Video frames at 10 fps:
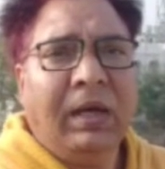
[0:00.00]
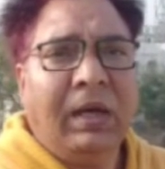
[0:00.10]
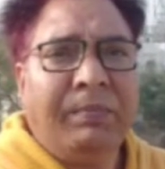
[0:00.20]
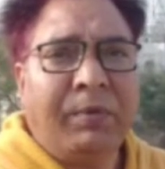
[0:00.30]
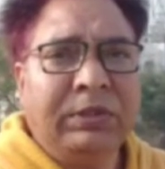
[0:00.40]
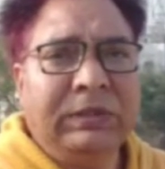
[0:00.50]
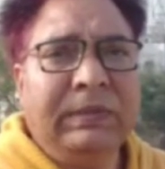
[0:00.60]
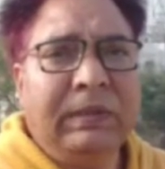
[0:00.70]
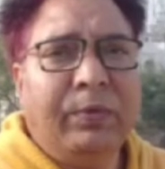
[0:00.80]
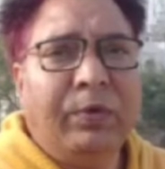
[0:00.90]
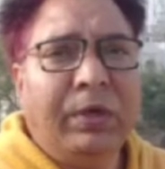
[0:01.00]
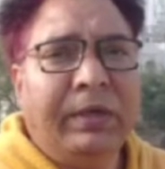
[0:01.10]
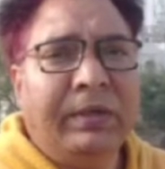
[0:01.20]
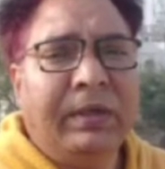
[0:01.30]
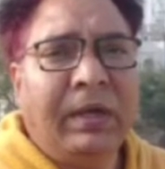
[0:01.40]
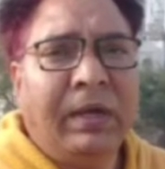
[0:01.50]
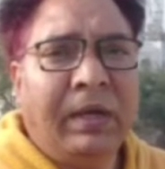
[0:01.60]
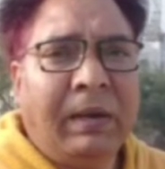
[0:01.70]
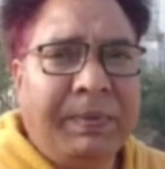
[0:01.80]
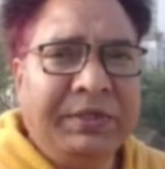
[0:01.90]
uh, proximal polar
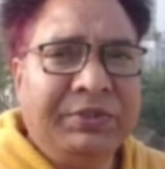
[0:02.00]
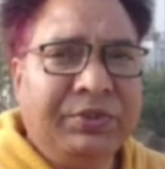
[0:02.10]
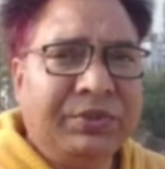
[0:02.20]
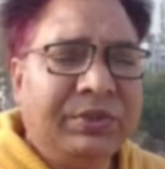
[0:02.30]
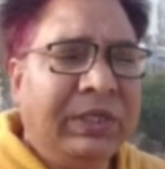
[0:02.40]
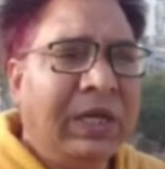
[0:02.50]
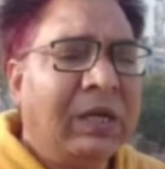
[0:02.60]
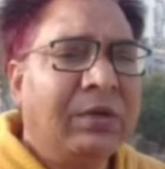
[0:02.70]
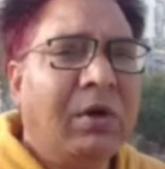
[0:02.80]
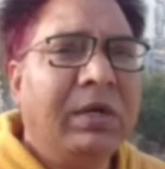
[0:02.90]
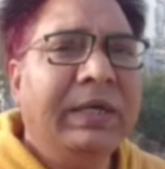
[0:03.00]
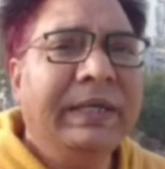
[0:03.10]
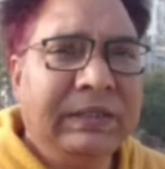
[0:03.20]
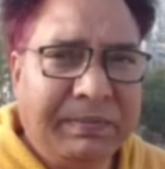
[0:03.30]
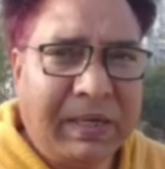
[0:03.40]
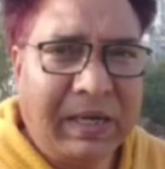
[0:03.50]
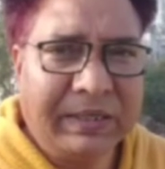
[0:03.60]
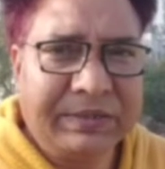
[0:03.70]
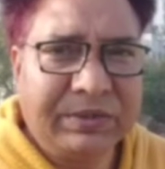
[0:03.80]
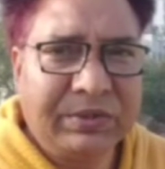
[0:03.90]
uh, apertures, they are called lete
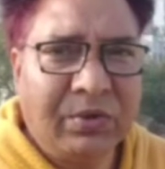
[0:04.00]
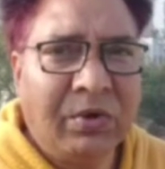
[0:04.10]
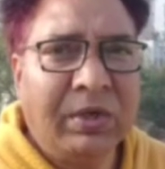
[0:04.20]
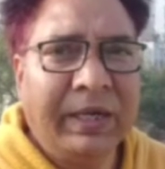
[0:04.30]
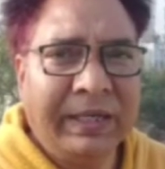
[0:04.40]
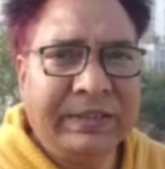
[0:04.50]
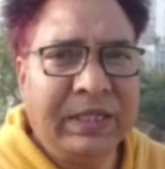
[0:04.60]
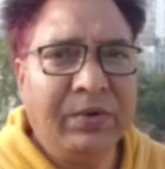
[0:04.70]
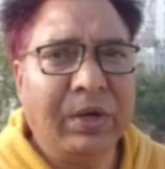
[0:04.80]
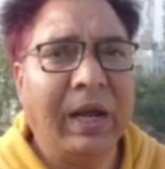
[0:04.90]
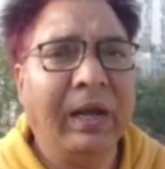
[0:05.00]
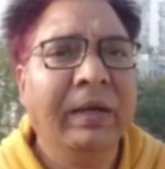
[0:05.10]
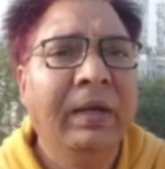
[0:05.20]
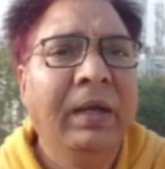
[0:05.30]
marks or laesura.